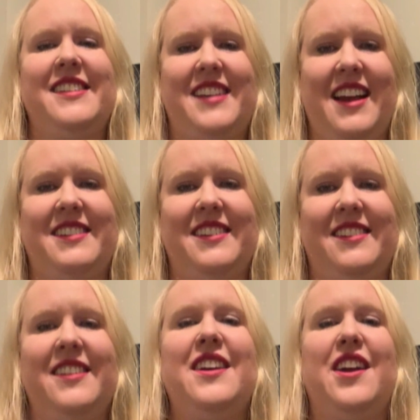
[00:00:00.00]

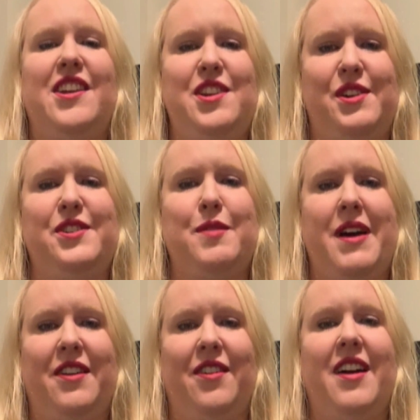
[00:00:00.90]
Texas, you can do
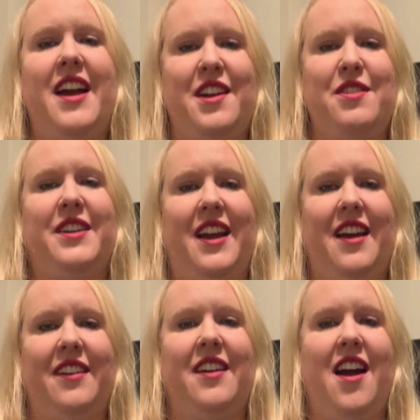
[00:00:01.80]
better. I know you
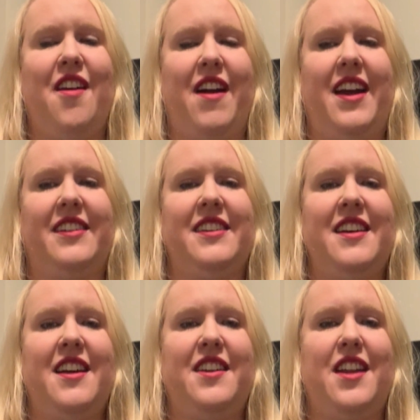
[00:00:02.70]
can. All right.
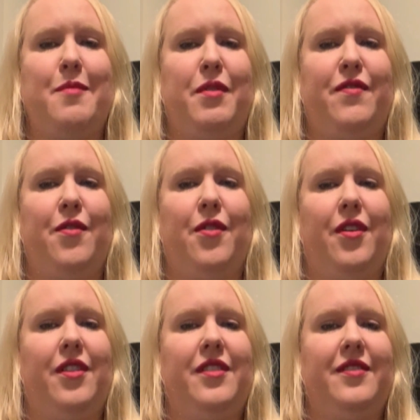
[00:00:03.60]
Number
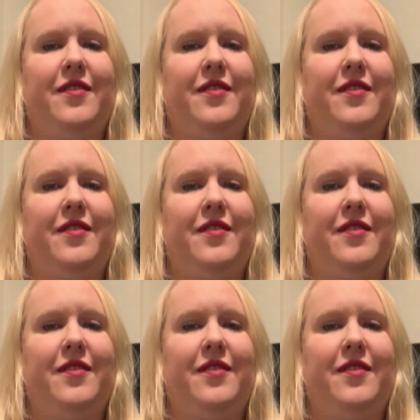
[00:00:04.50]
four,